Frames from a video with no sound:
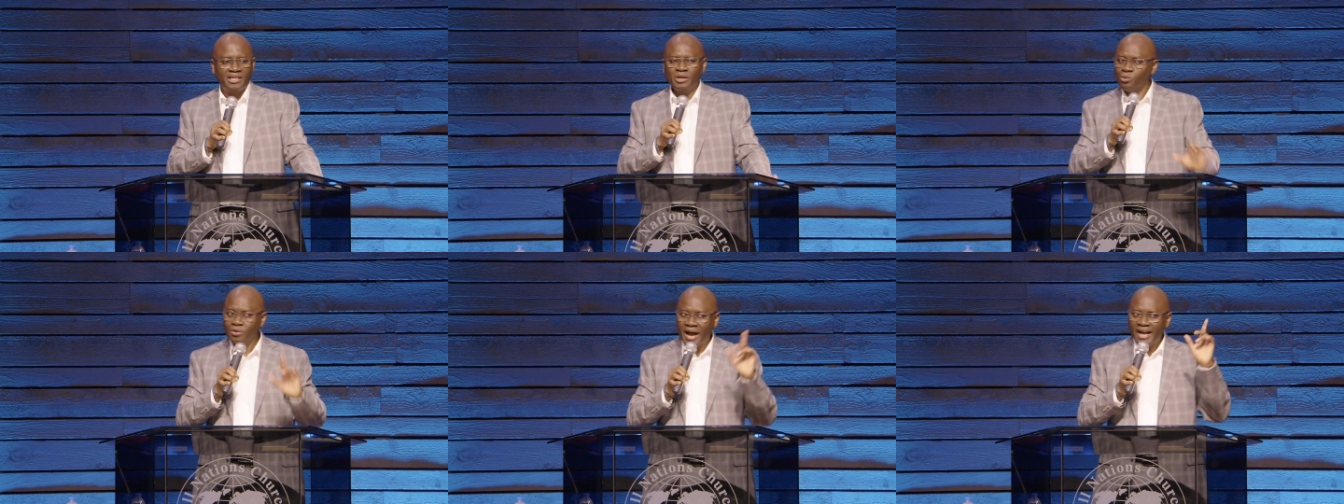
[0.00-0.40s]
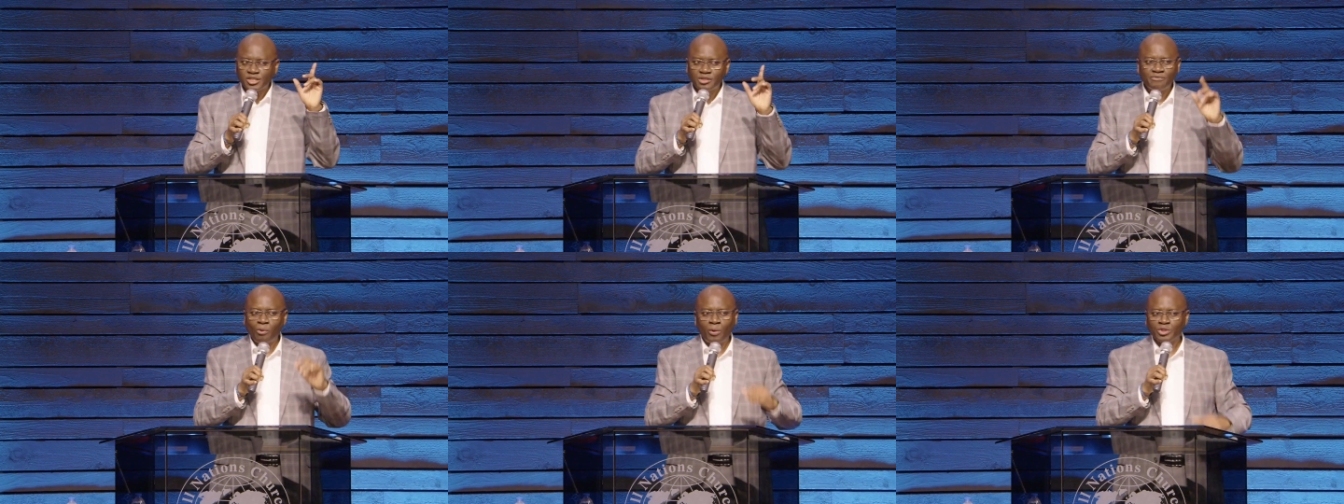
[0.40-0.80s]
He won't
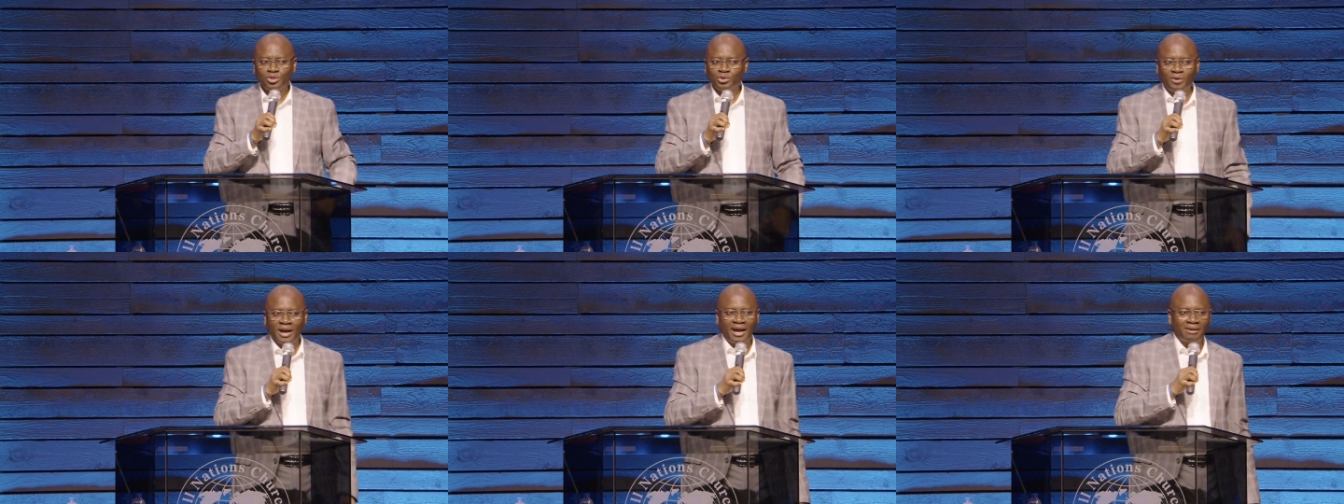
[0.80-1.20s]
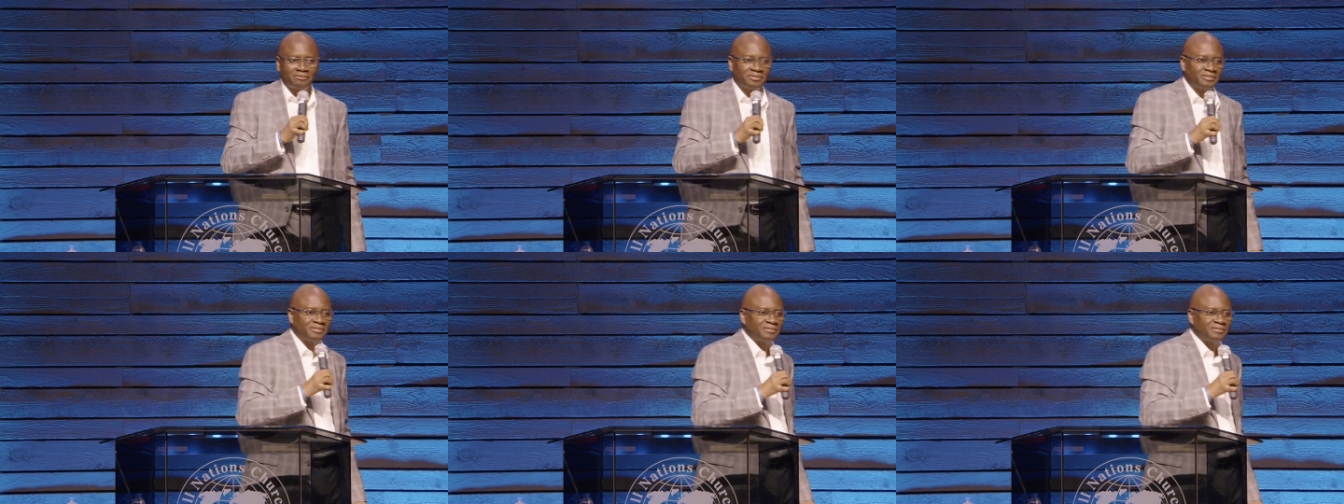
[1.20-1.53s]
ask you for what you don't have.